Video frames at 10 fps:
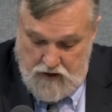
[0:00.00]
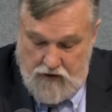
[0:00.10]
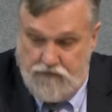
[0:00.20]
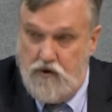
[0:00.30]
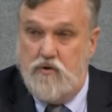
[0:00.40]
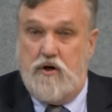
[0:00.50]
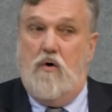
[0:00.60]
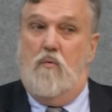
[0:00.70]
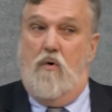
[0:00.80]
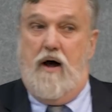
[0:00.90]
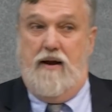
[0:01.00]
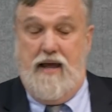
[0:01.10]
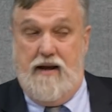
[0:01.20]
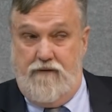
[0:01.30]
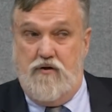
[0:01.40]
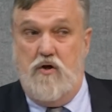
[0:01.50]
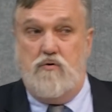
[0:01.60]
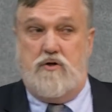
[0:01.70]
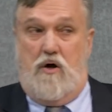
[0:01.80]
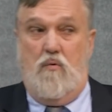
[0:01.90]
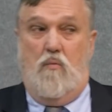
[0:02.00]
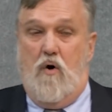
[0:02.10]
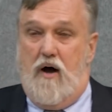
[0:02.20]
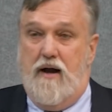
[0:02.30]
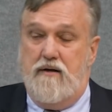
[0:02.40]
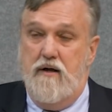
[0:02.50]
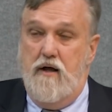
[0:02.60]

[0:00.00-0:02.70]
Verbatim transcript: If you don't want, and if you don't want